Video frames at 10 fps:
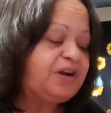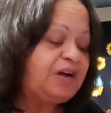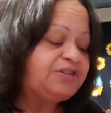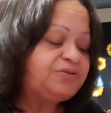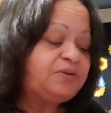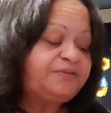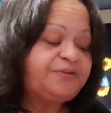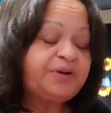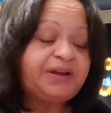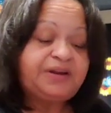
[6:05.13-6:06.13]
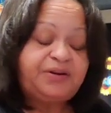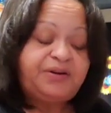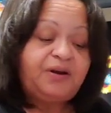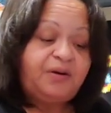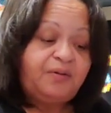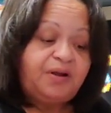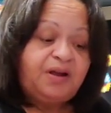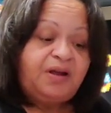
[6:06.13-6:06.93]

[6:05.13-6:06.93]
You're not sure if you can, you know,